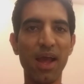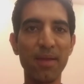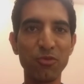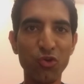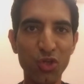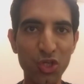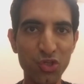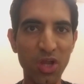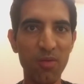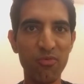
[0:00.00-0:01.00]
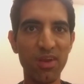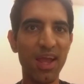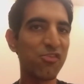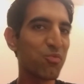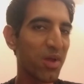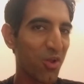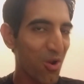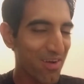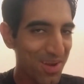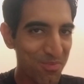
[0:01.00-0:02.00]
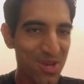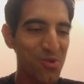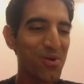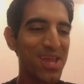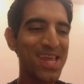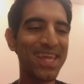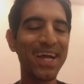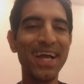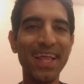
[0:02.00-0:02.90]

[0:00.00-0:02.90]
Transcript: I'm Yogesh Chabre, as you might already be knowing,